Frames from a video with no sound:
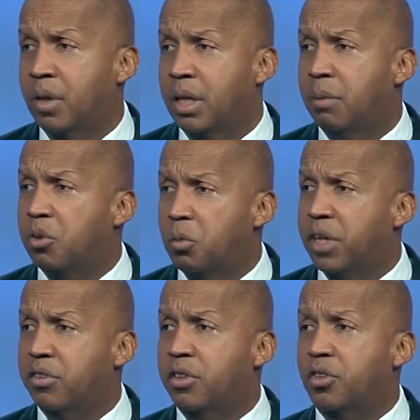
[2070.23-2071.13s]
He was
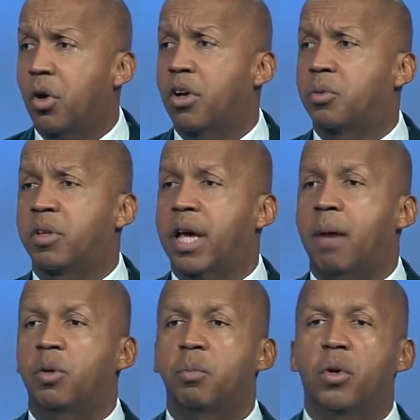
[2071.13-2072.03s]
arrested, charged with
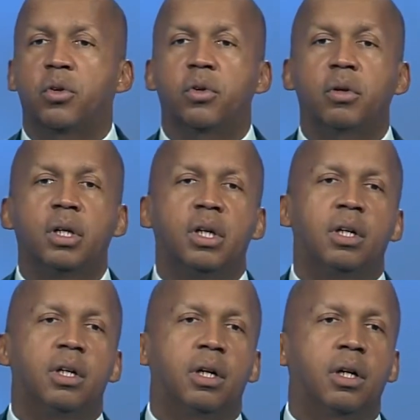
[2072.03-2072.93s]
capital murder,
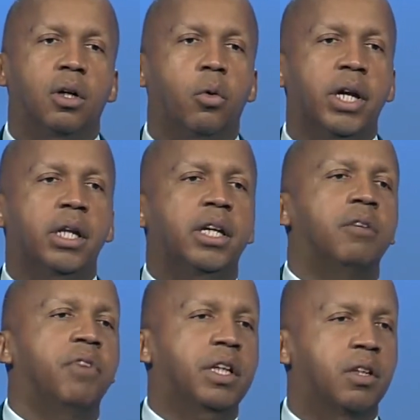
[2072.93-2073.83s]
uh, quickly
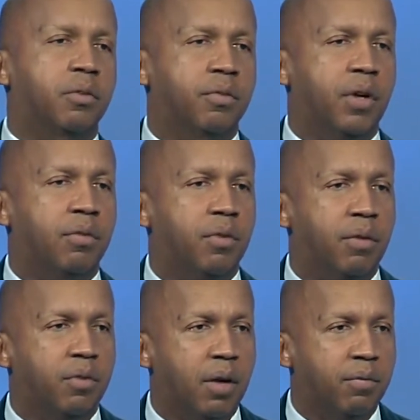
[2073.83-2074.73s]
convicted of, of,
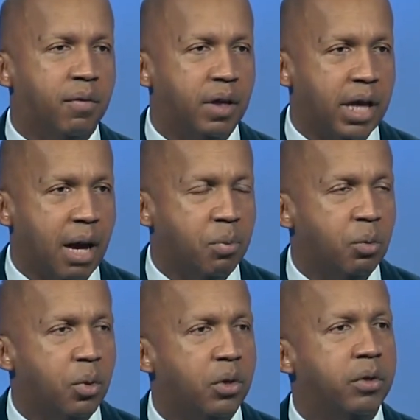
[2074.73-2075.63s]
of, of a
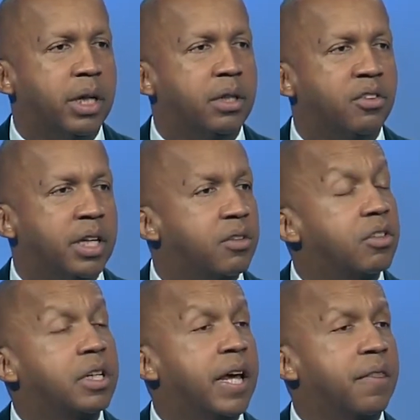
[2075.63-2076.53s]
capital murder, and
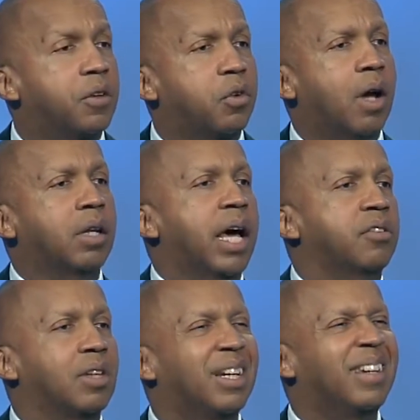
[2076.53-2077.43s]
sentenced to death. The trial
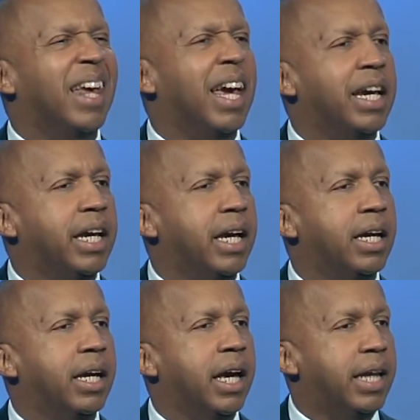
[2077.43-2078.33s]
lasted a day
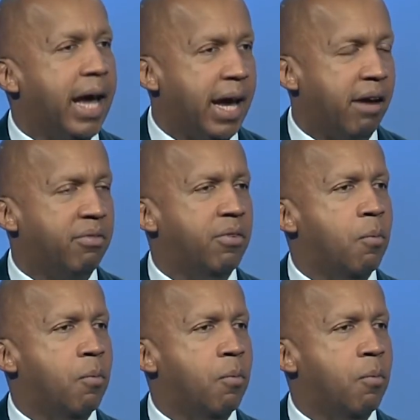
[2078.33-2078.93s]
and a half.